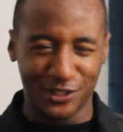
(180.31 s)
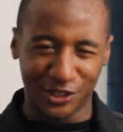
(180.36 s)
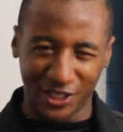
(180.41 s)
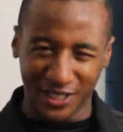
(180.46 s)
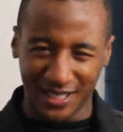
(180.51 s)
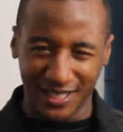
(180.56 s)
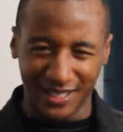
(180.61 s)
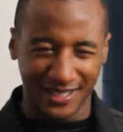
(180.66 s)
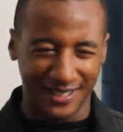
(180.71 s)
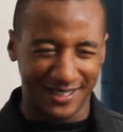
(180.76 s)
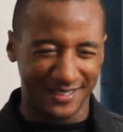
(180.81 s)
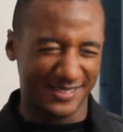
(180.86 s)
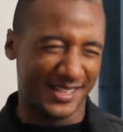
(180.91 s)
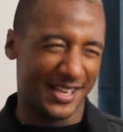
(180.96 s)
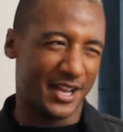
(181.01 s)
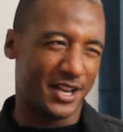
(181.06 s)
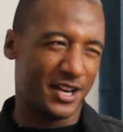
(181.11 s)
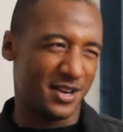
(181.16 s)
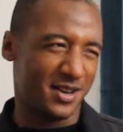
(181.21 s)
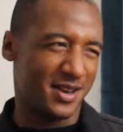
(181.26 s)
drinking? And I was
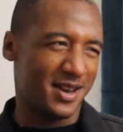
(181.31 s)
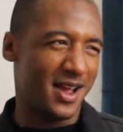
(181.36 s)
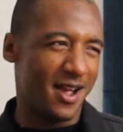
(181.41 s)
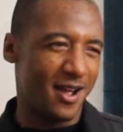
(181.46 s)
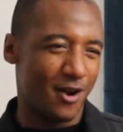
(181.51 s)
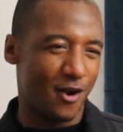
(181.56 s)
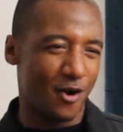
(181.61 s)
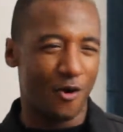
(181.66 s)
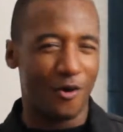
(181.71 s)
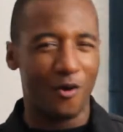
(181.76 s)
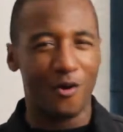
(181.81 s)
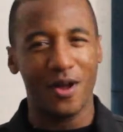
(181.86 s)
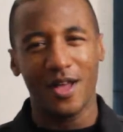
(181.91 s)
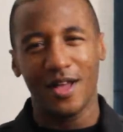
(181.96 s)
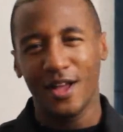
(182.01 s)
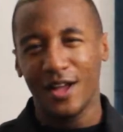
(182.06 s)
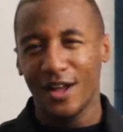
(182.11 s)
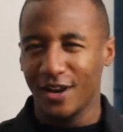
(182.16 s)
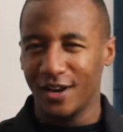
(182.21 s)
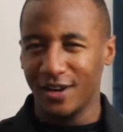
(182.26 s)
like, no.
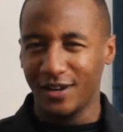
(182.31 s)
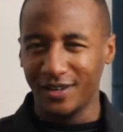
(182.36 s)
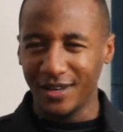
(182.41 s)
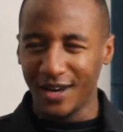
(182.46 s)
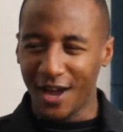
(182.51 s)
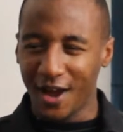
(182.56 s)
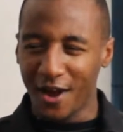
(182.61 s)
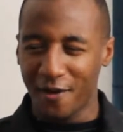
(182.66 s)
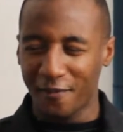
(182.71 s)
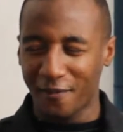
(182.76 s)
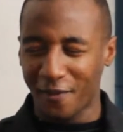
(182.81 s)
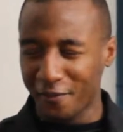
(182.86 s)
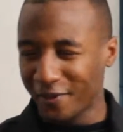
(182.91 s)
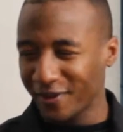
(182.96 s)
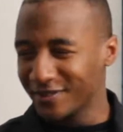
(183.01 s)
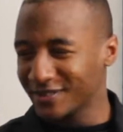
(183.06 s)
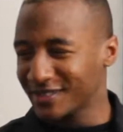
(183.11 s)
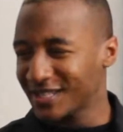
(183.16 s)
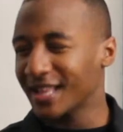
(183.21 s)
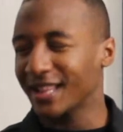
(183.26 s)
My mom
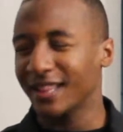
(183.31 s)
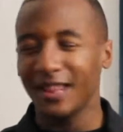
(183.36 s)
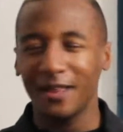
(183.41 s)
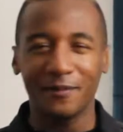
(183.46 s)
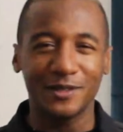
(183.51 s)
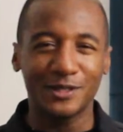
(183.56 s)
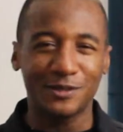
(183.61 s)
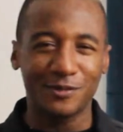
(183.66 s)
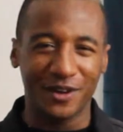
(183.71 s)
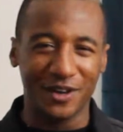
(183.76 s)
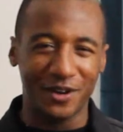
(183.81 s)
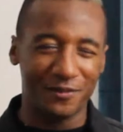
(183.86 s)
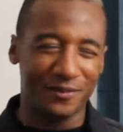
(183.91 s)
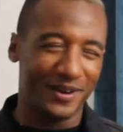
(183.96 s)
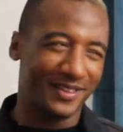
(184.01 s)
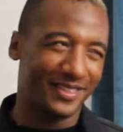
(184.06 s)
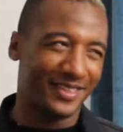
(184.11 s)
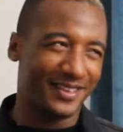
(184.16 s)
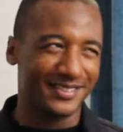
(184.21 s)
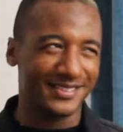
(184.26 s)
was like, let me smell your
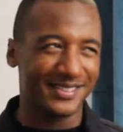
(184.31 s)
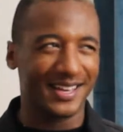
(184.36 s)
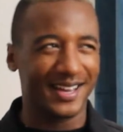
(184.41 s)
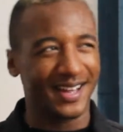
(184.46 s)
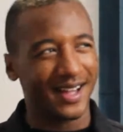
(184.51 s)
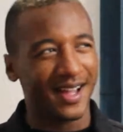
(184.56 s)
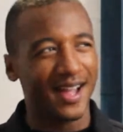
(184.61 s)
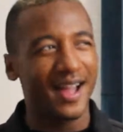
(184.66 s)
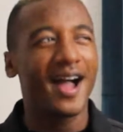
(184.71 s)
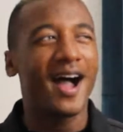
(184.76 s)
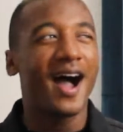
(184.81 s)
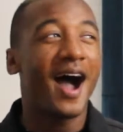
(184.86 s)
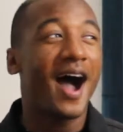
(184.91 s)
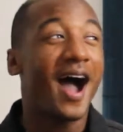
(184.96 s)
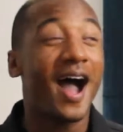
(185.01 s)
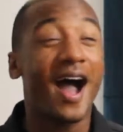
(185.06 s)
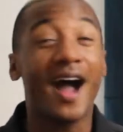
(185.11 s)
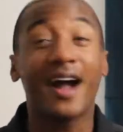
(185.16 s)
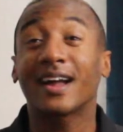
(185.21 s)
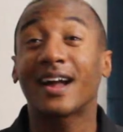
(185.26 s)
breath. I was like,
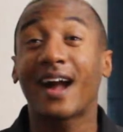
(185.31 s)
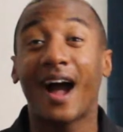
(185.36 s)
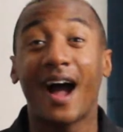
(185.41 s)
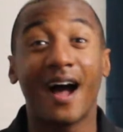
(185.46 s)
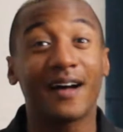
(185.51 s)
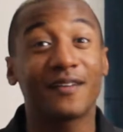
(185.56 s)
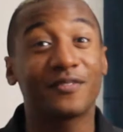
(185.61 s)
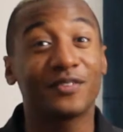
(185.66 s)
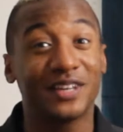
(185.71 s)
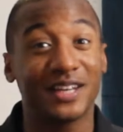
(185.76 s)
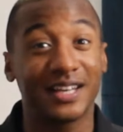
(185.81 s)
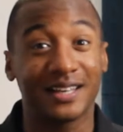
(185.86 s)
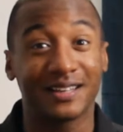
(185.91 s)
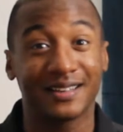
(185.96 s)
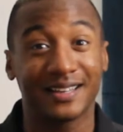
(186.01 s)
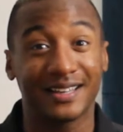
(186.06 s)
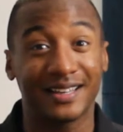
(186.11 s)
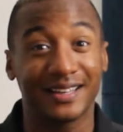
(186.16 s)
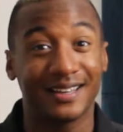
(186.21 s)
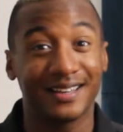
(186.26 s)

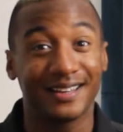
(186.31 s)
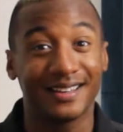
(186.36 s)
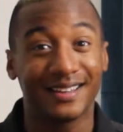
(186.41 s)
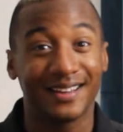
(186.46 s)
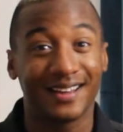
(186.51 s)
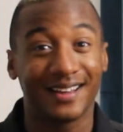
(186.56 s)
confidently